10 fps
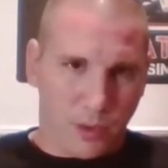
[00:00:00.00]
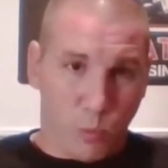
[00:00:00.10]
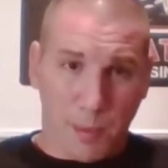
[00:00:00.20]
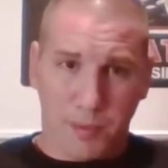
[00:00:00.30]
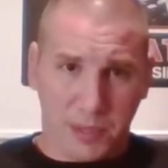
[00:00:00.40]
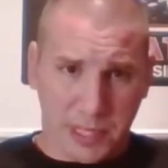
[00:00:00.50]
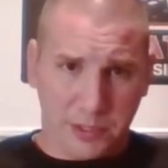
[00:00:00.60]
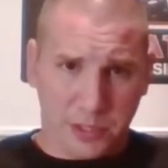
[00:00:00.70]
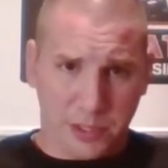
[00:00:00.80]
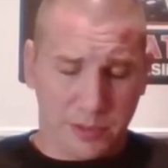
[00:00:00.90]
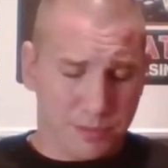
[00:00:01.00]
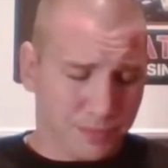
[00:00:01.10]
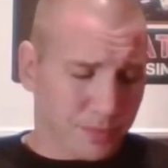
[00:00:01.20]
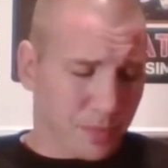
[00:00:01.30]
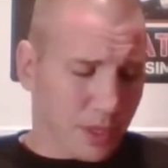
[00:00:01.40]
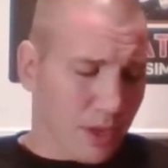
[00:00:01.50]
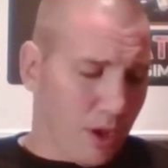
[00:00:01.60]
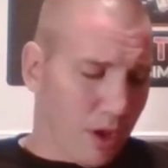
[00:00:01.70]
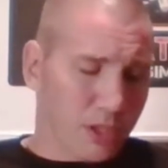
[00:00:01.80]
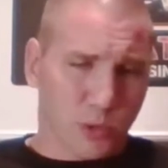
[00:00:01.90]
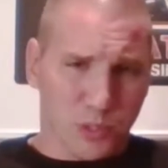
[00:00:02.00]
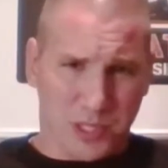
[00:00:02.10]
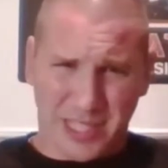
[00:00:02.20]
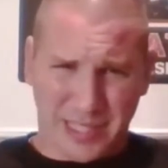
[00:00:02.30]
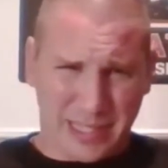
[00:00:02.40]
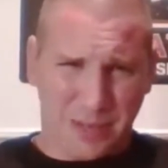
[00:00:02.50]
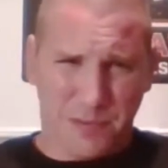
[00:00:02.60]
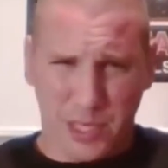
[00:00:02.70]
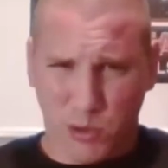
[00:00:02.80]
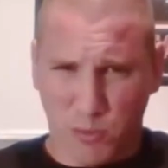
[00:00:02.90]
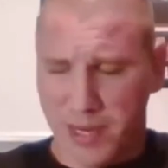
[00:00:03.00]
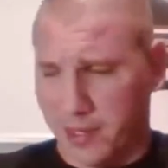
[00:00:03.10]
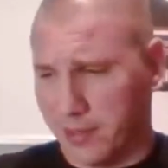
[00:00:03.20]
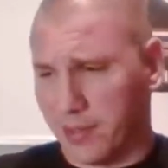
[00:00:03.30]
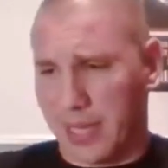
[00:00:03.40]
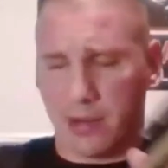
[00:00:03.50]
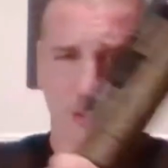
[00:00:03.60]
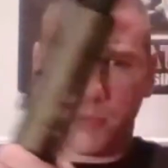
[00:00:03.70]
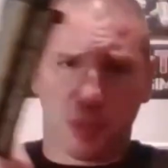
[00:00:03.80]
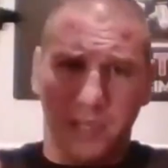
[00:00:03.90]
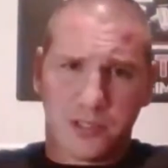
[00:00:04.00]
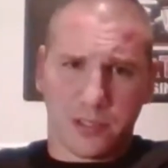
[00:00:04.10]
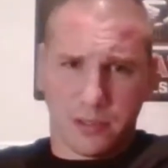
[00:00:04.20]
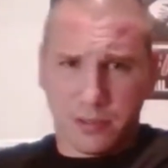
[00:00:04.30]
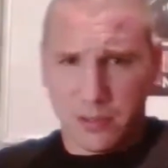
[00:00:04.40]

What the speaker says: weapon retention, all sorts of things. I did a video about it, the counter supination.